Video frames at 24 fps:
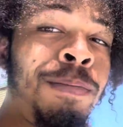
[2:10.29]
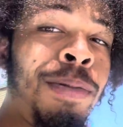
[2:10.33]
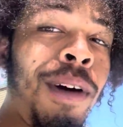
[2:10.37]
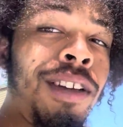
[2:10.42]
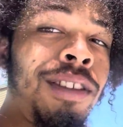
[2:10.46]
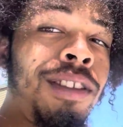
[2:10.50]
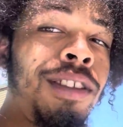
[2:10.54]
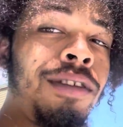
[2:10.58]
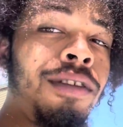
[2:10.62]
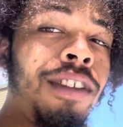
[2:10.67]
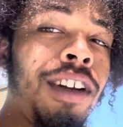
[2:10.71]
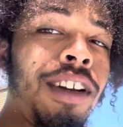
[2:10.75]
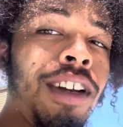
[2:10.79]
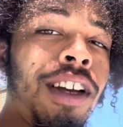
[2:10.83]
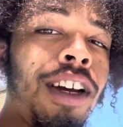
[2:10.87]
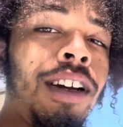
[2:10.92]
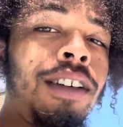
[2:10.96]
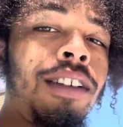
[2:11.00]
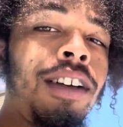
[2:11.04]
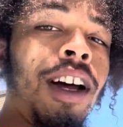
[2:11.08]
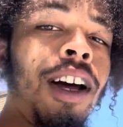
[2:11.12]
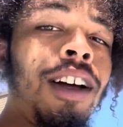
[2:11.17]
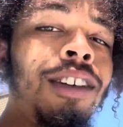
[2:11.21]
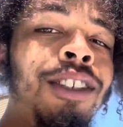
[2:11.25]
busting right now.
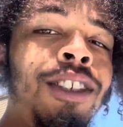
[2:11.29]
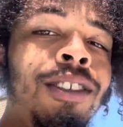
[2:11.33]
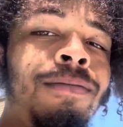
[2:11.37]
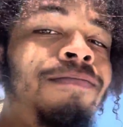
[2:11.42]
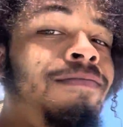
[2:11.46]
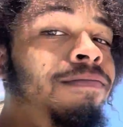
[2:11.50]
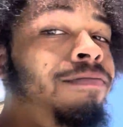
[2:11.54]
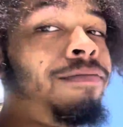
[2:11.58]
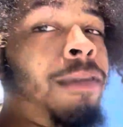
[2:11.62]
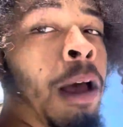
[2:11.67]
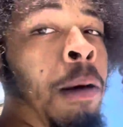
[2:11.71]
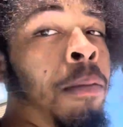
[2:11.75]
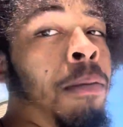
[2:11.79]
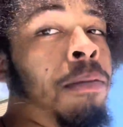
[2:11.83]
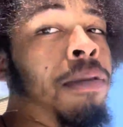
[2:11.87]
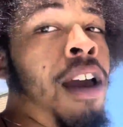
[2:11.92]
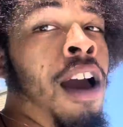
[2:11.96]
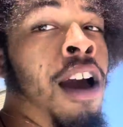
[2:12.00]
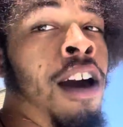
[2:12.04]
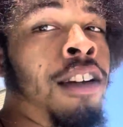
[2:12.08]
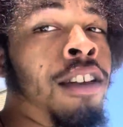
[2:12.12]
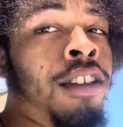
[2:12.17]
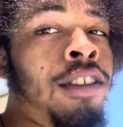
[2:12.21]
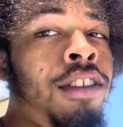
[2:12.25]
i am gonna be
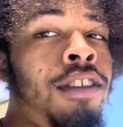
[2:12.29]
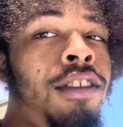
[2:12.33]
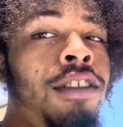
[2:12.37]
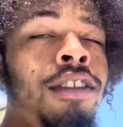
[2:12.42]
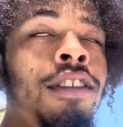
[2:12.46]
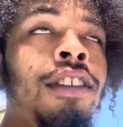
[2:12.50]
honest.